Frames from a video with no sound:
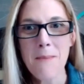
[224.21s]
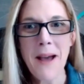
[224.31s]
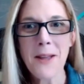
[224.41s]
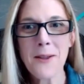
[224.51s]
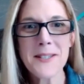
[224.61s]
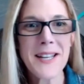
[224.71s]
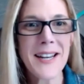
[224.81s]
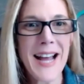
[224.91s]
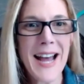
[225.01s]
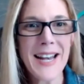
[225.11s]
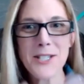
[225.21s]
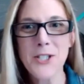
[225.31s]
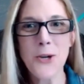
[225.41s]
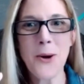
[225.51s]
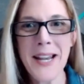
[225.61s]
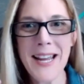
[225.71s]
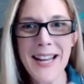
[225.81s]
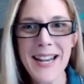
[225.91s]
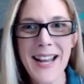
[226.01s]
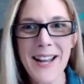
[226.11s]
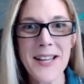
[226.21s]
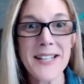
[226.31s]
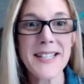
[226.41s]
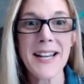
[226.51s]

Michael is going to kind of join in on this